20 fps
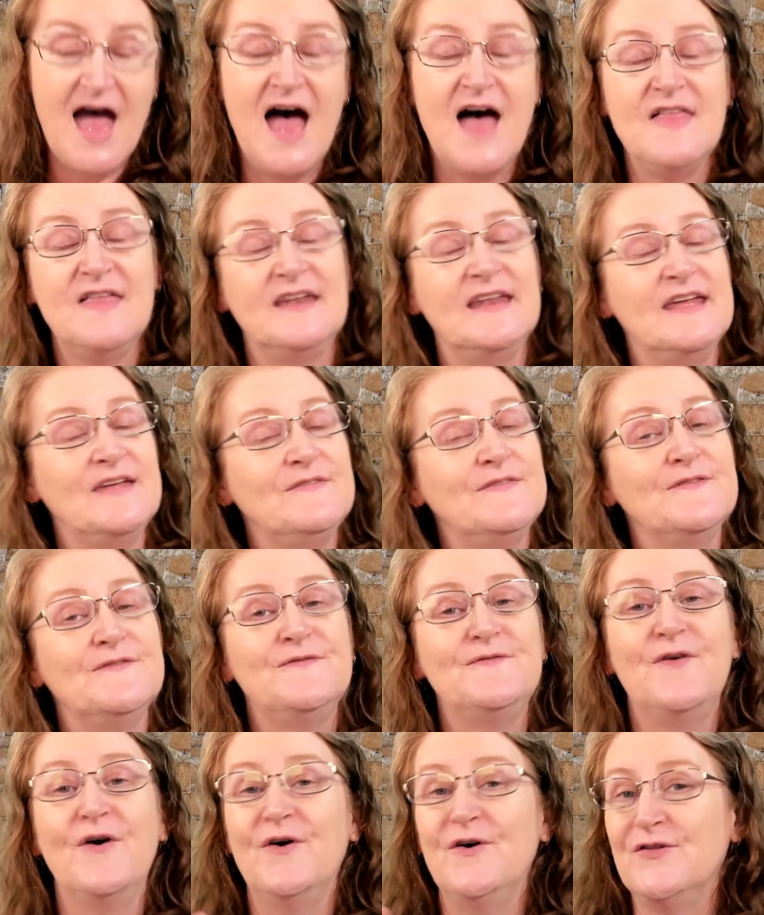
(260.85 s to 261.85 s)
And then even
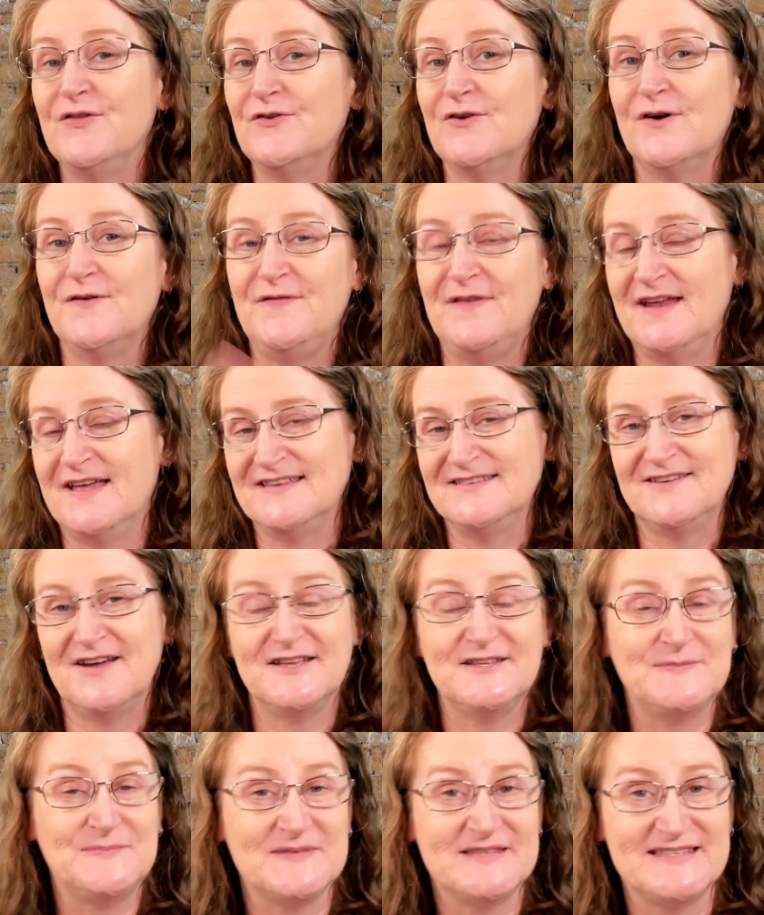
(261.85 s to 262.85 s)
further off in our
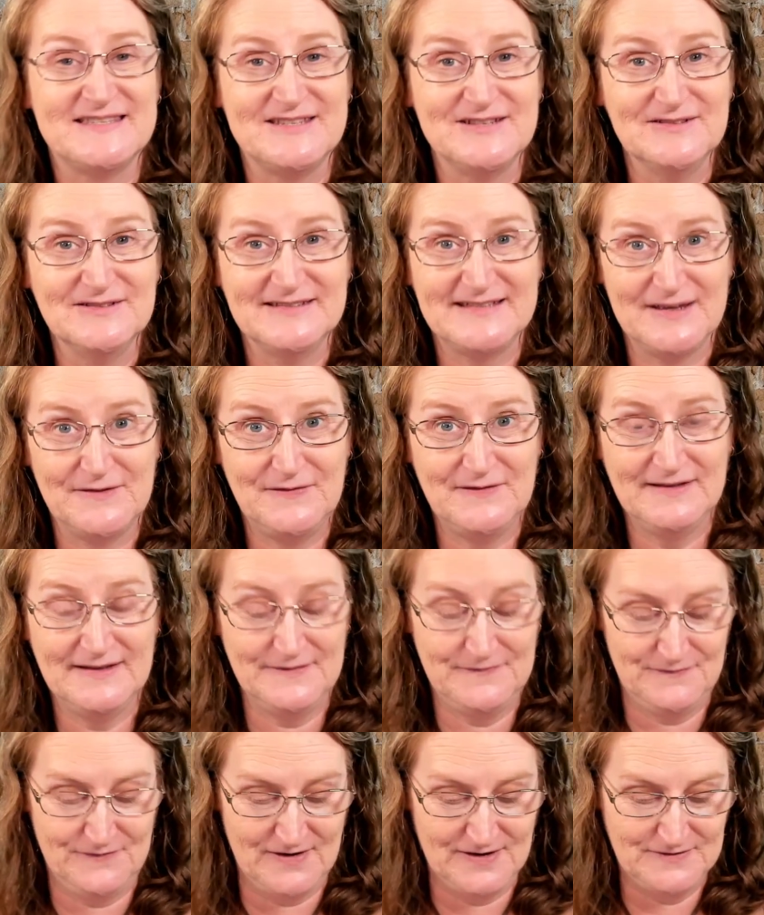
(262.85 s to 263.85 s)
sites, but still
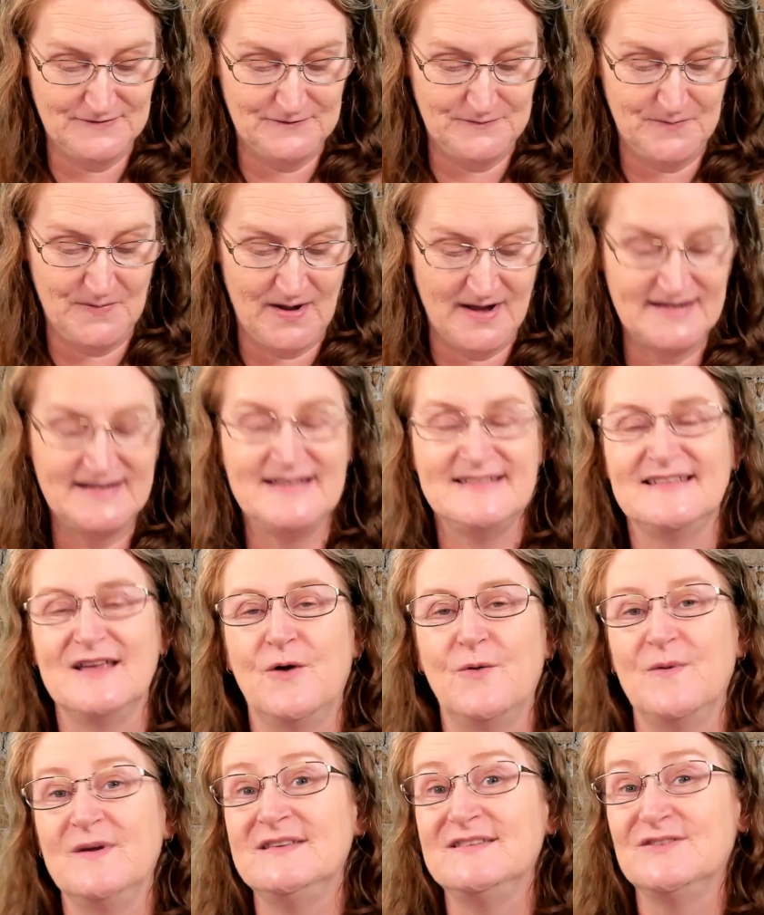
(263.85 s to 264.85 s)
definitely front of mind, is
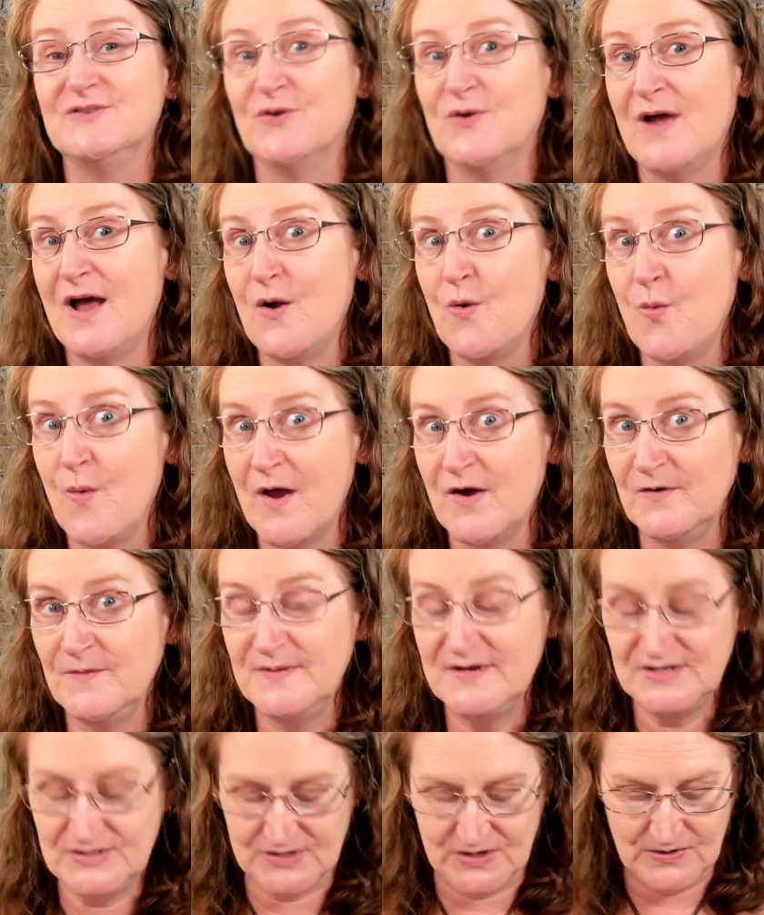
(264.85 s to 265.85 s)
our Western or our
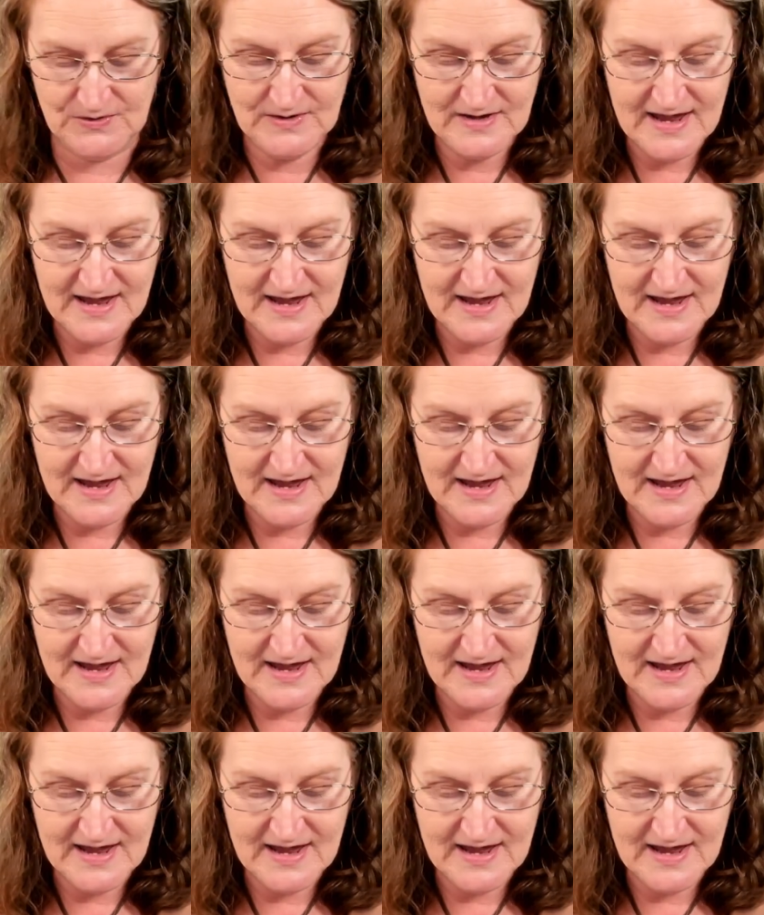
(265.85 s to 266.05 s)
Werribee show.